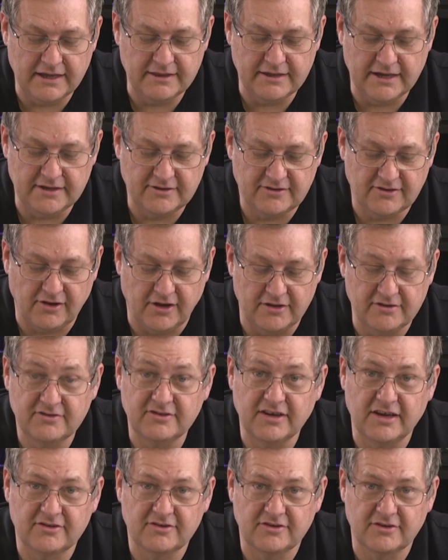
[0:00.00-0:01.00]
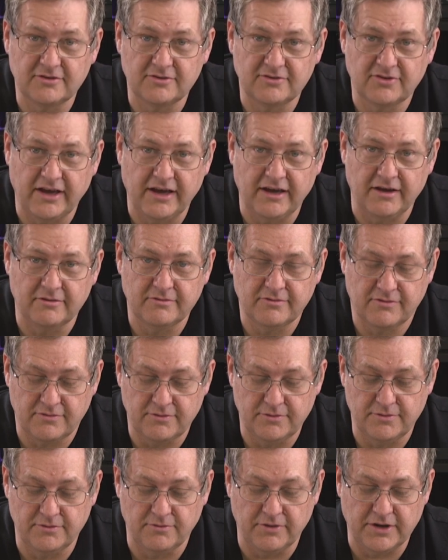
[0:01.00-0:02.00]
then slide the testicles out
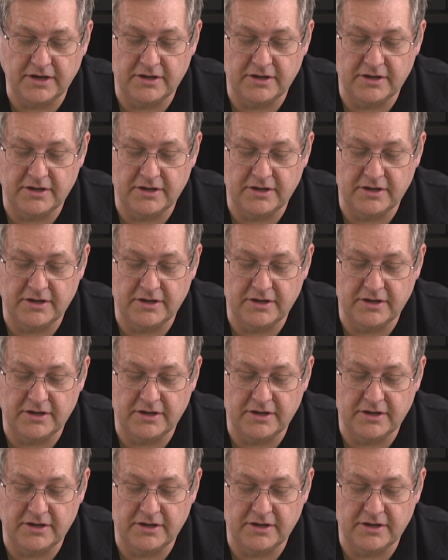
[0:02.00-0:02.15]
through the ring at